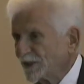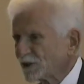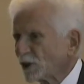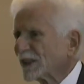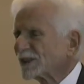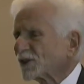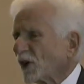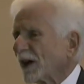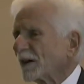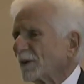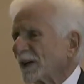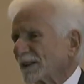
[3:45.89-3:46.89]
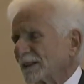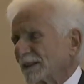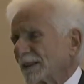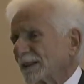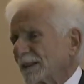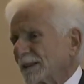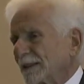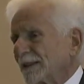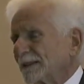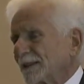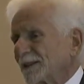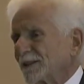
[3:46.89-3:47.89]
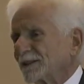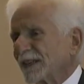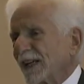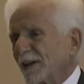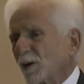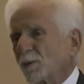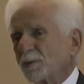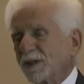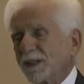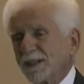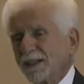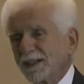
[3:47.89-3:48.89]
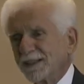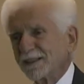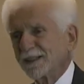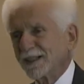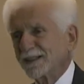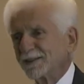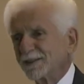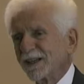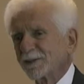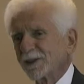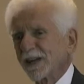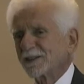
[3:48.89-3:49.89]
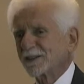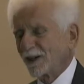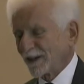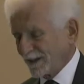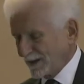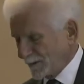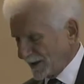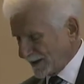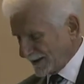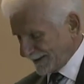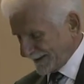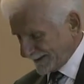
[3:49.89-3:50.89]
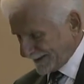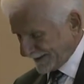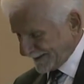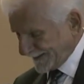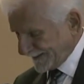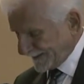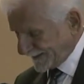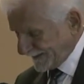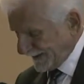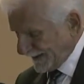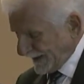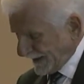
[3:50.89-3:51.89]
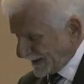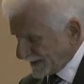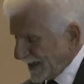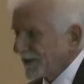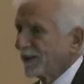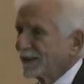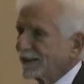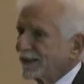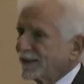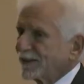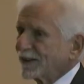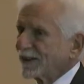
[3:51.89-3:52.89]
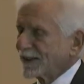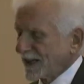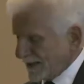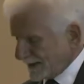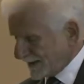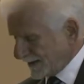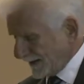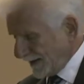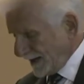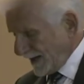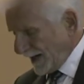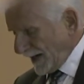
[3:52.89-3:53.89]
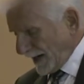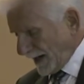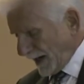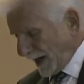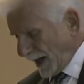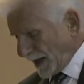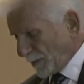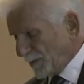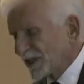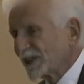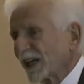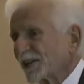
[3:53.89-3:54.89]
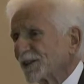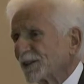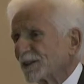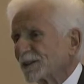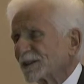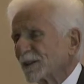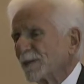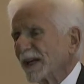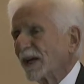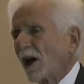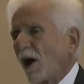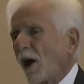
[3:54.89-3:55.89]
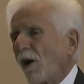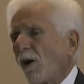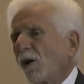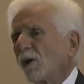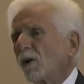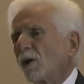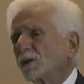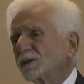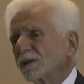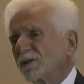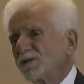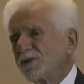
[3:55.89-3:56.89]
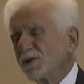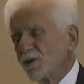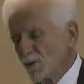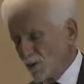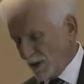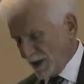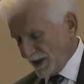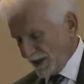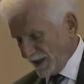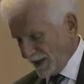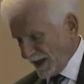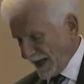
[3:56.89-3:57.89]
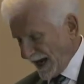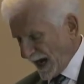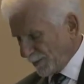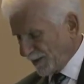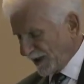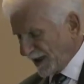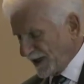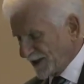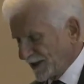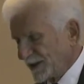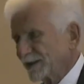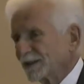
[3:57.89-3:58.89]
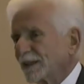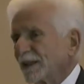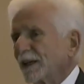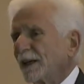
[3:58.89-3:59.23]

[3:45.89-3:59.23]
So let's talk about uh, these issues, and I hope that I can do that without talking about uh, technology, because I think that the internet has the potential to make a whole host of new applications